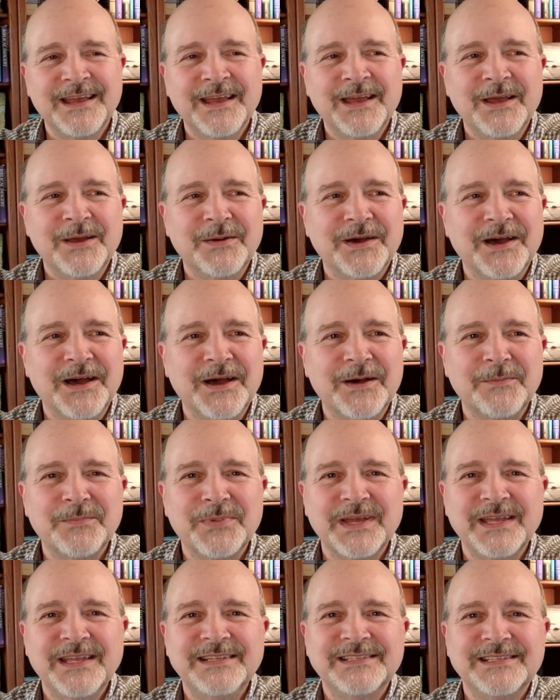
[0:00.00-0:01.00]
But
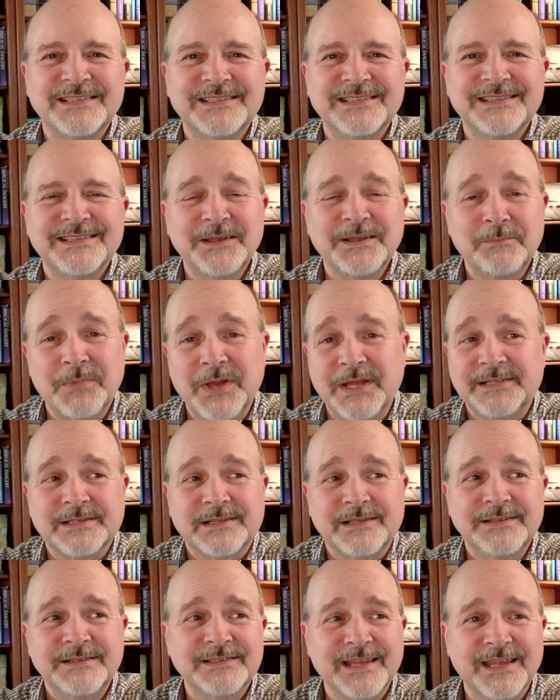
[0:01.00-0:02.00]
he just, it
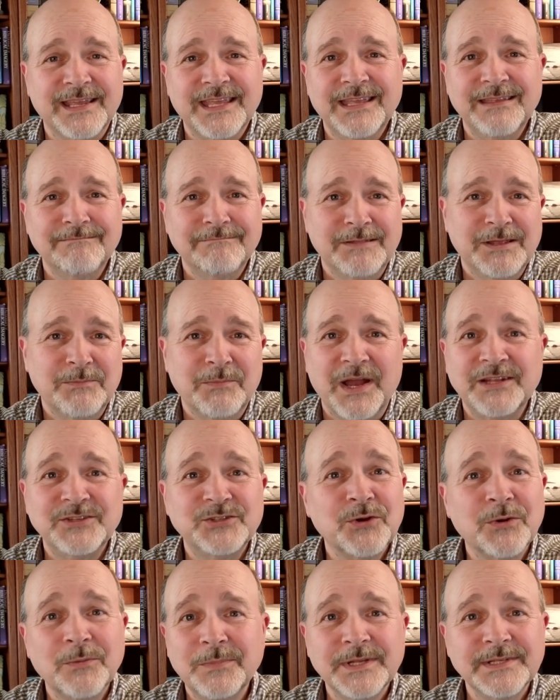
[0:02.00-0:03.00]
basically is like, "Mind
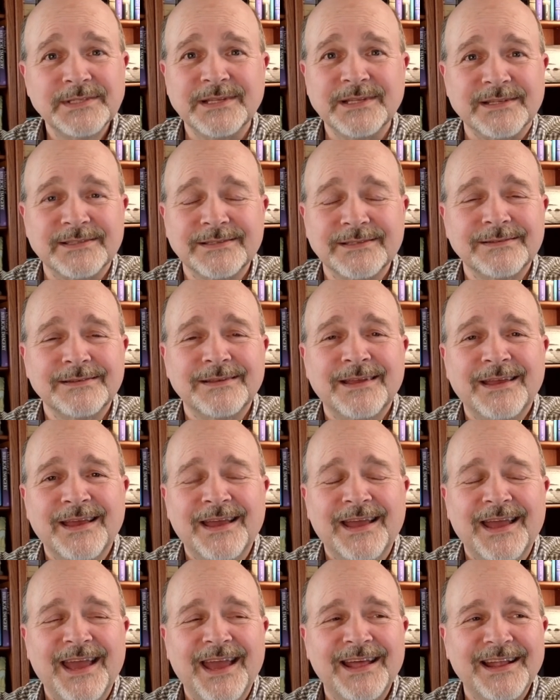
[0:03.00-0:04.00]
your own business."
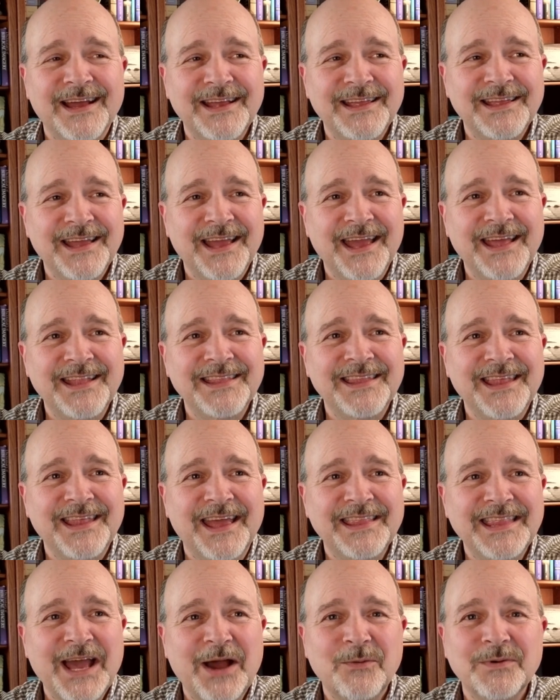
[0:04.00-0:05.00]
And
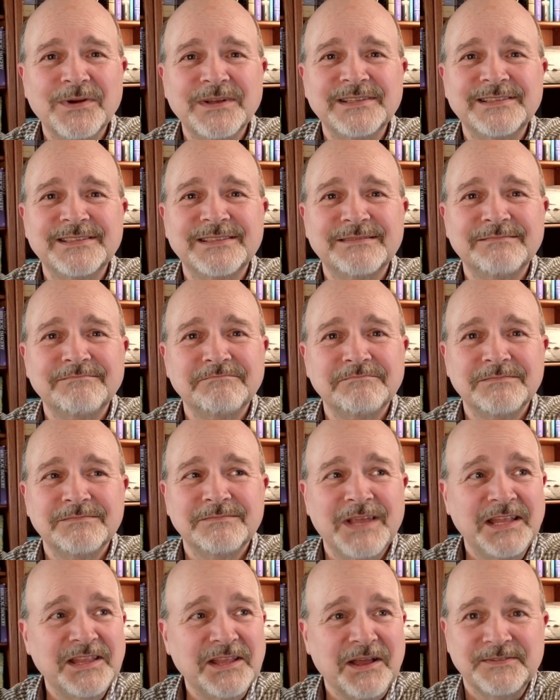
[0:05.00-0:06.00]
that was
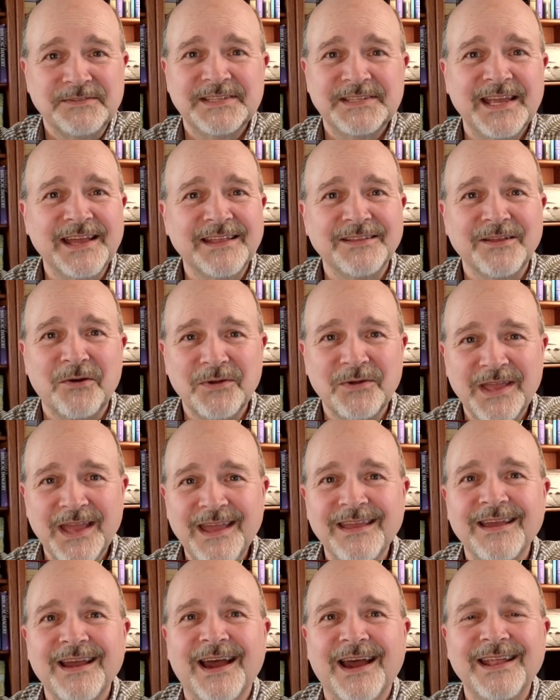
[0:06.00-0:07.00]
enough said.
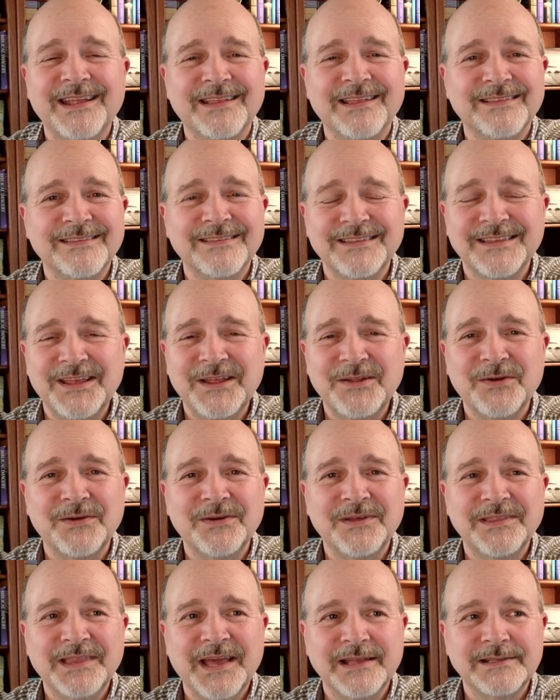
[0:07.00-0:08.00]
Okay, got it.
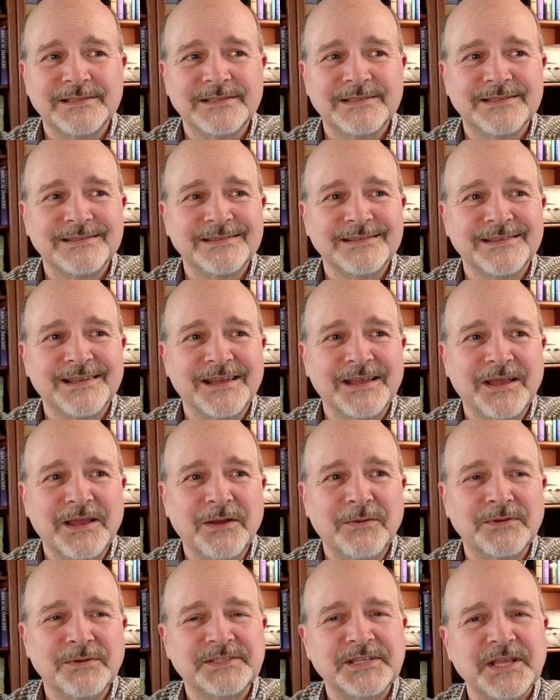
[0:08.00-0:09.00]
And
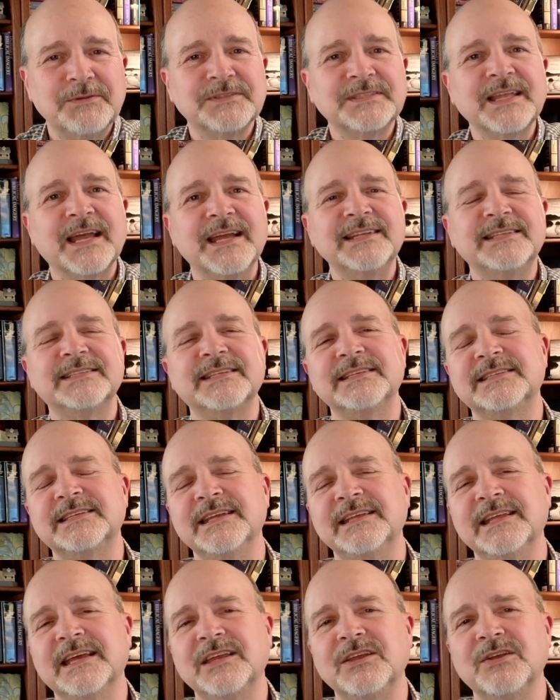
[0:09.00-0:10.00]
it was nice to
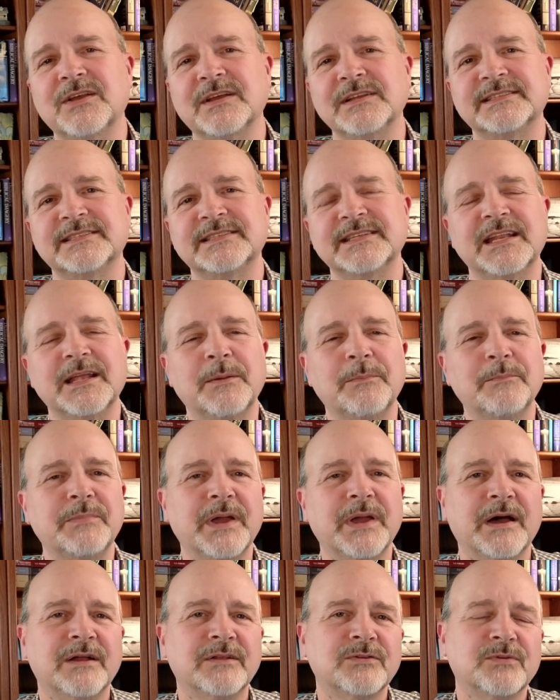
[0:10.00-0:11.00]
see that you could set up
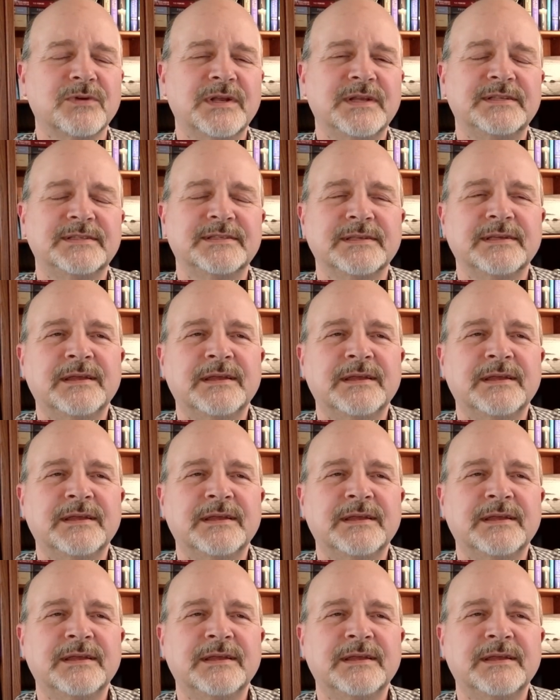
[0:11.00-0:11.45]
boundaries